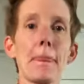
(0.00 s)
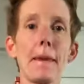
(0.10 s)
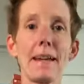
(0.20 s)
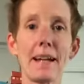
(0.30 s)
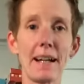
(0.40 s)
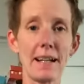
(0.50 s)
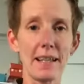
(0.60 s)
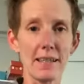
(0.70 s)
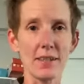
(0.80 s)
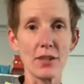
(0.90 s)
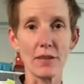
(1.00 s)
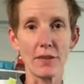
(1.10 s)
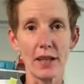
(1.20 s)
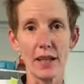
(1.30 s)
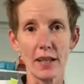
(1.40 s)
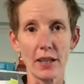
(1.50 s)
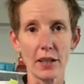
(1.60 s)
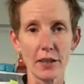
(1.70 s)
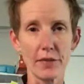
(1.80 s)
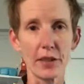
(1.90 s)
Hey guys, Chef Heidi
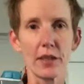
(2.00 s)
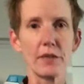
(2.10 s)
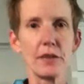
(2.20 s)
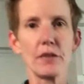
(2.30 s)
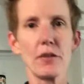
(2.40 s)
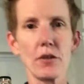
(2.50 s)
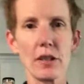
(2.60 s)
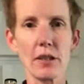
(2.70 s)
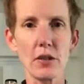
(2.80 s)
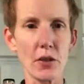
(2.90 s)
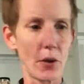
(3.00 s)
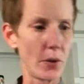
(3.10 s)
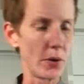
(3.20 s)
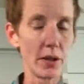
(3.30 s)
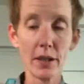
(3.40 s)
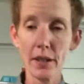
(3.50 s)
here, Philadelphia Fusion. So,